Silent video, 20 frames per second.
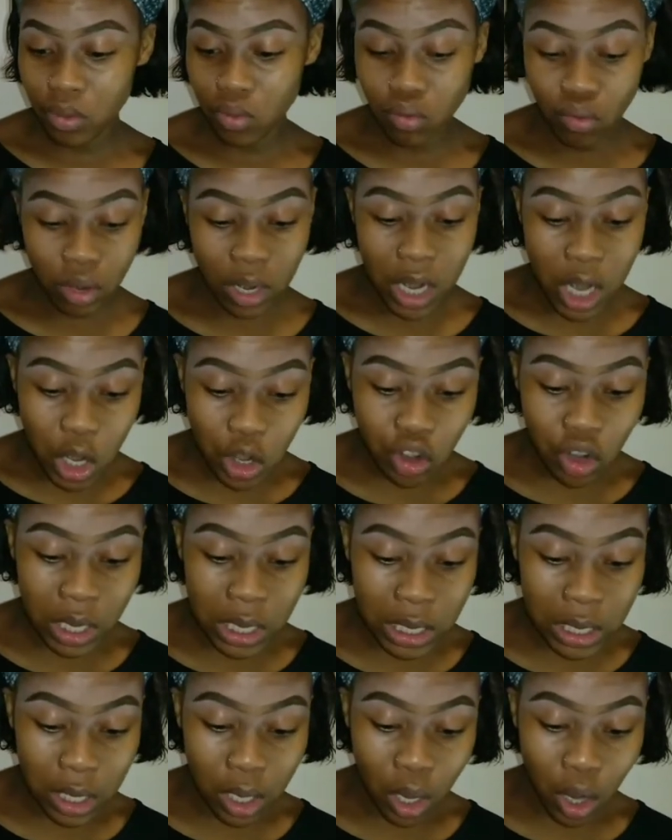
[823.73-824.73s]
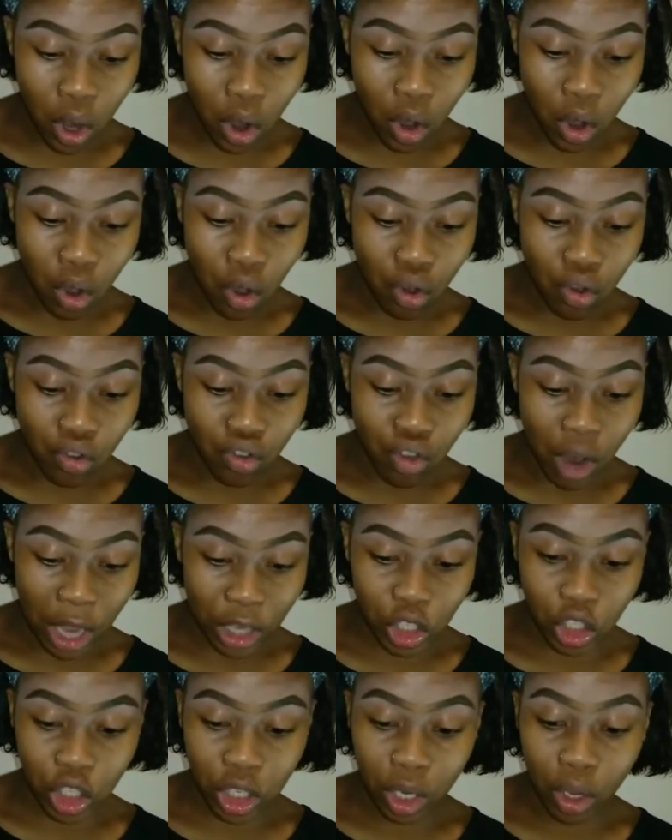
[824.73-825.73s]
You're literally
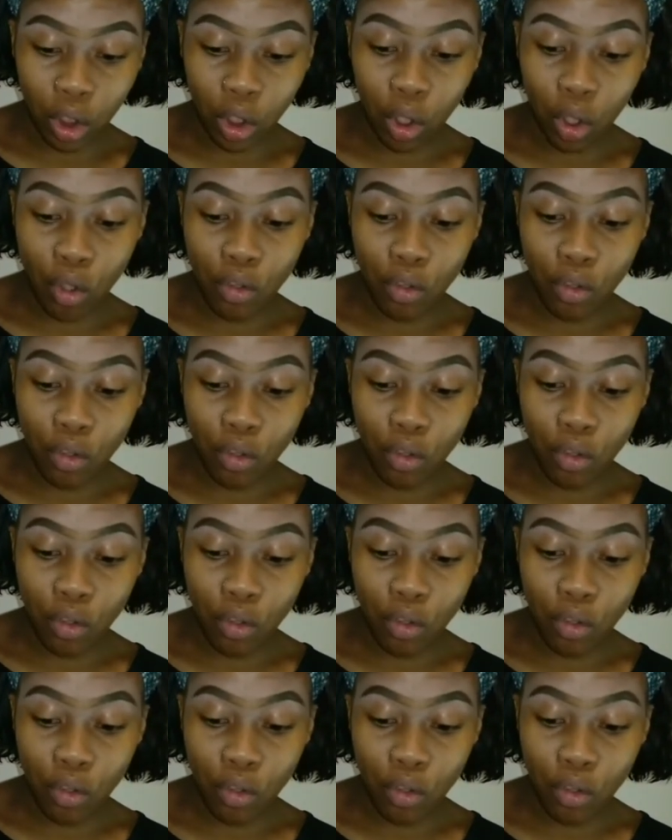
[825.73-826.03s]
rushing